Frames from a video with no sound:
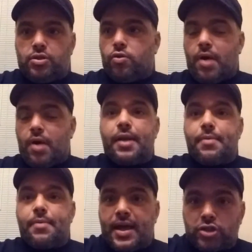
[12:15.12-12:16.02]
out of
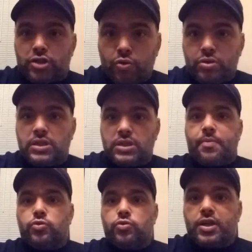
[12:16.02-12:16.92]
Massachusetts. I'm going to
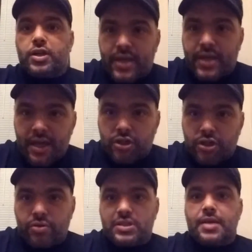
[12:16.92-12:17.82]
educational
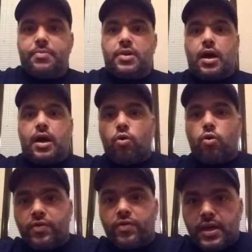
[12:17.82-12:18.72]
seminar over
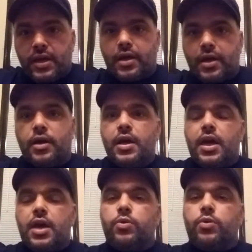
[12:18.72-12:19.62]
here. It
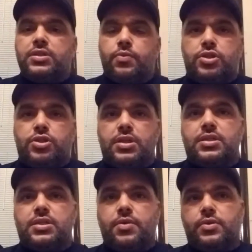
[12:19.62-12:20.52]
was
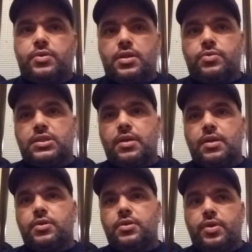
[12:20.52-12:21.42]
something
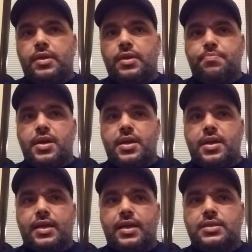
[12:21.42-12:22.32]
really big. And I
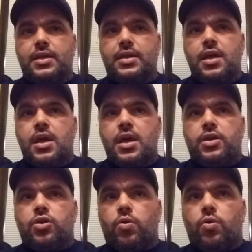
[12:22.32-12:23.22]
said,
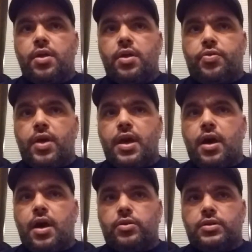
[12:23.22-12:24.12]
they are,
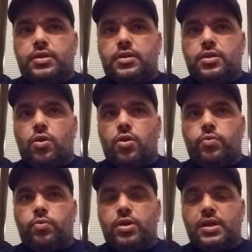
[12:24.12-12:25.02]
you
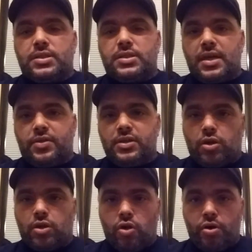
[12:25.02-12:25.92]
understand, these are
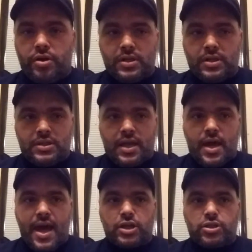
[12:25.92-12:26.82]
lawyers that are
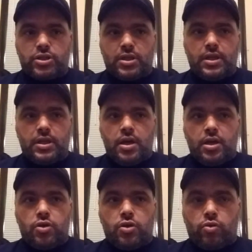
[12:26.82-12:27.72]
actually,
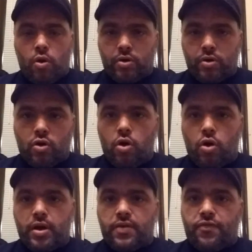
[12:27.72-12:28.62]
going to court
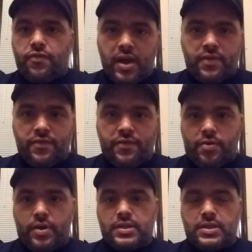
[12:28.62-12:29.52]
and fighting for
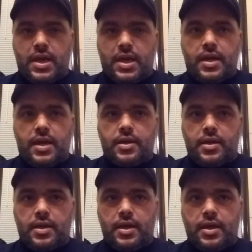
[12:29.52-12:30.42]
us. And
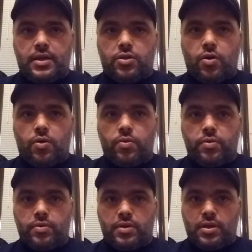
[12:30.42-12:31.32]

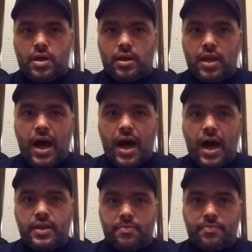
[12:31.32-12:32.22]
a lot of them,
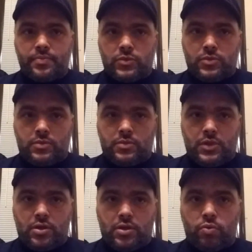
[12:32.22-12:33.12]

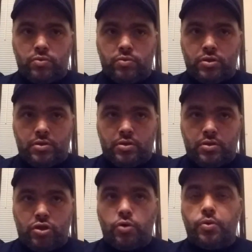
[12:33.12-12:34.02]
do
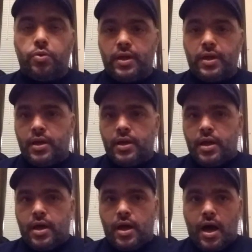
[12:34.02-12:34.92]
it
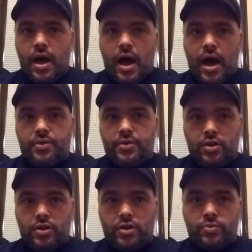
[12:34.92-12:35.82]
out of,
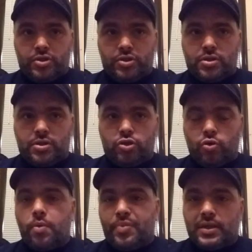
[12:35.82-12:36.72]
just do it because
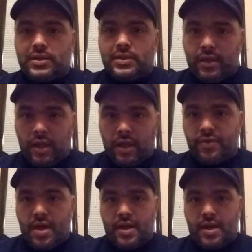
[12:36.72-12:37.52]
they love it. And,